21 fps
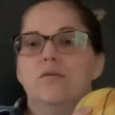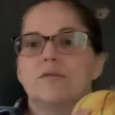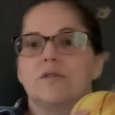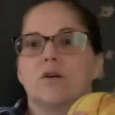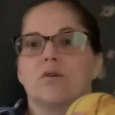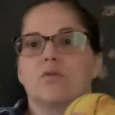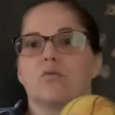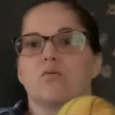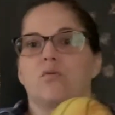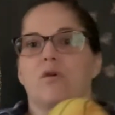
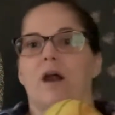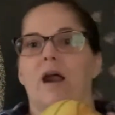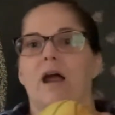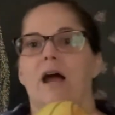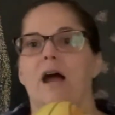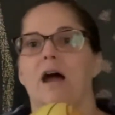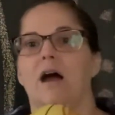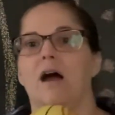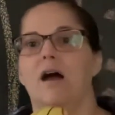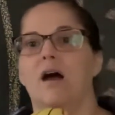
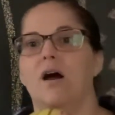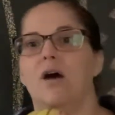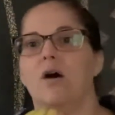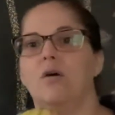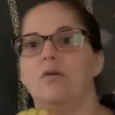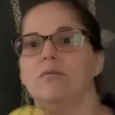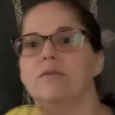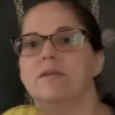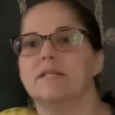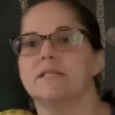
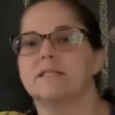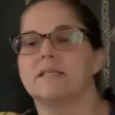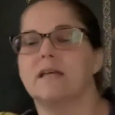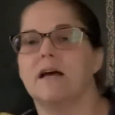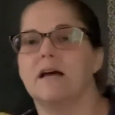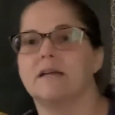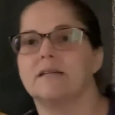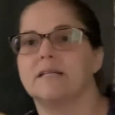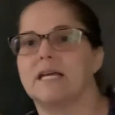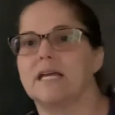around the
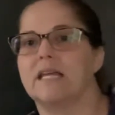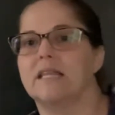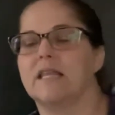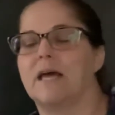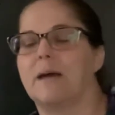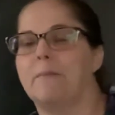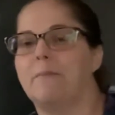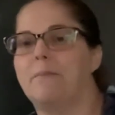sun, taking that